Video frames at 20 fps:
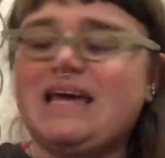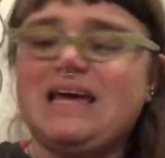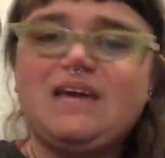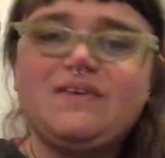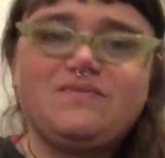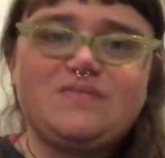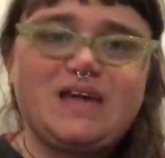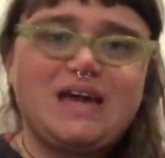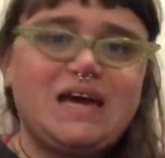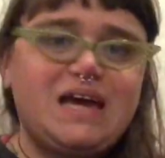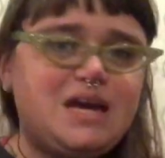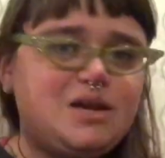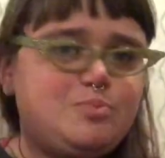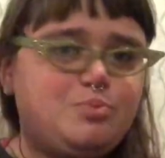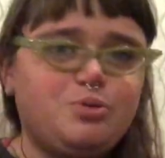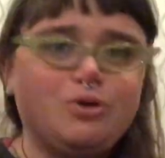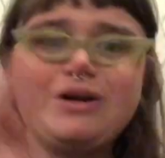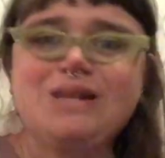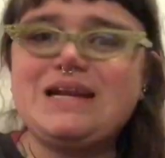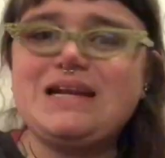if they had
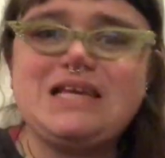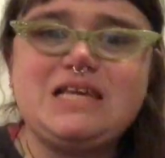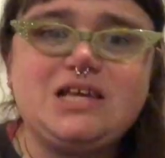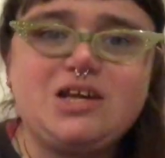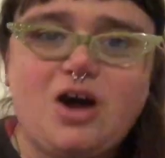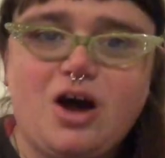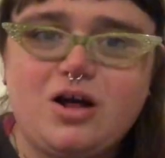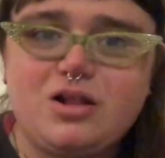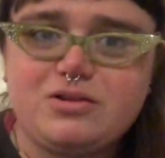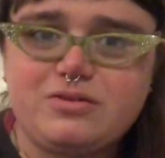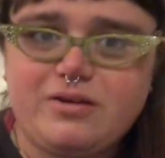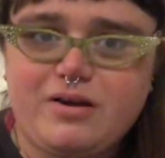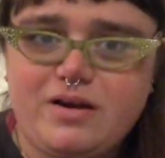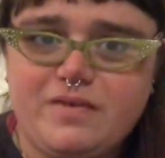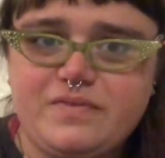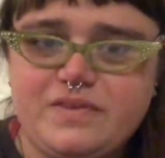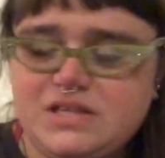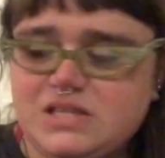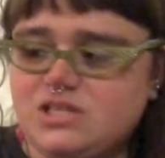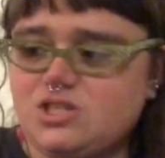put an e-collar
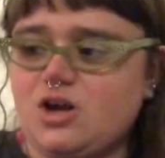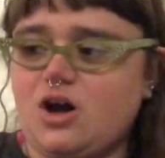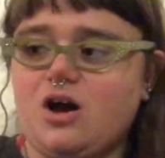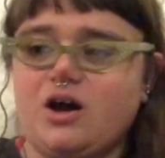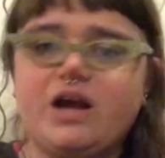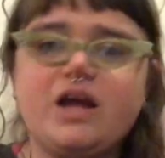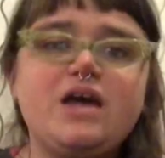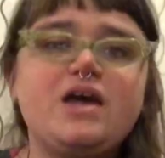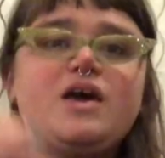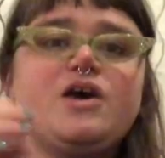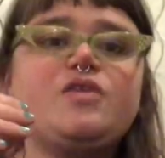on this dog,